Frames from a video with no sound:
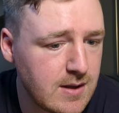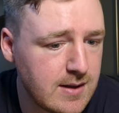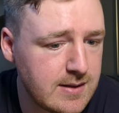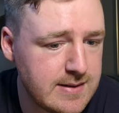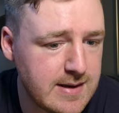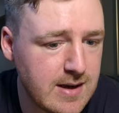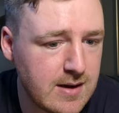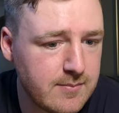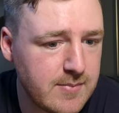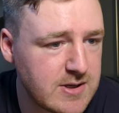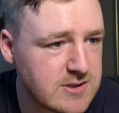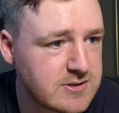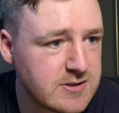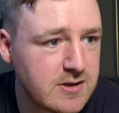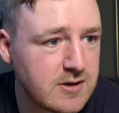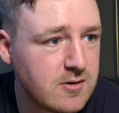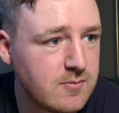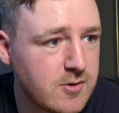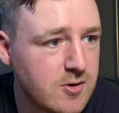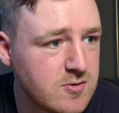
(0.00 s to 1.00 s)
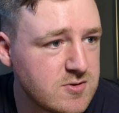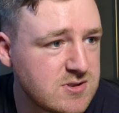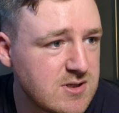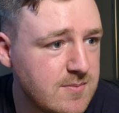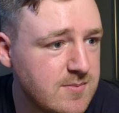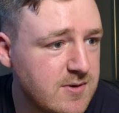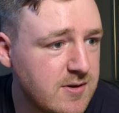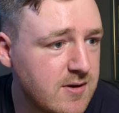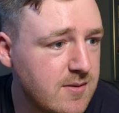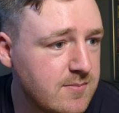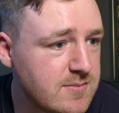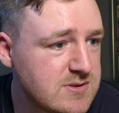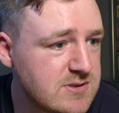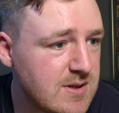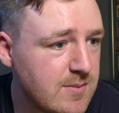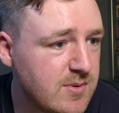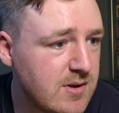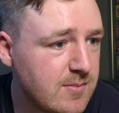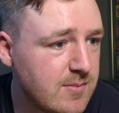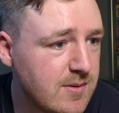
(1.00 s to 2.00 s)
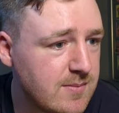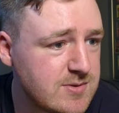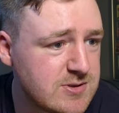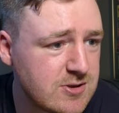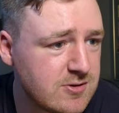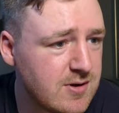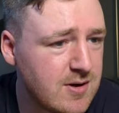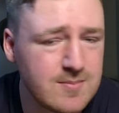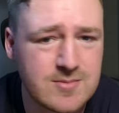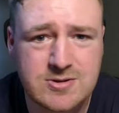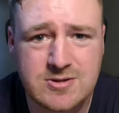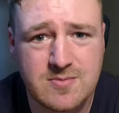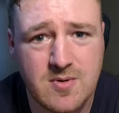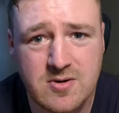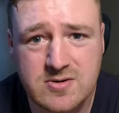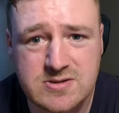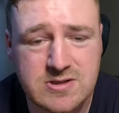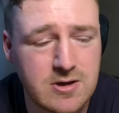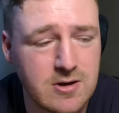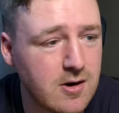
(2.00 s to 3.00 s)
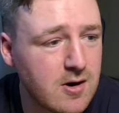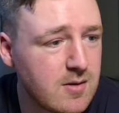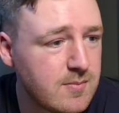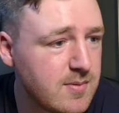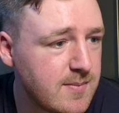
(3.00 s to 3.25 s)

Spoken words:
Yeah, make sure to go sub to them. I'm sure most of you are,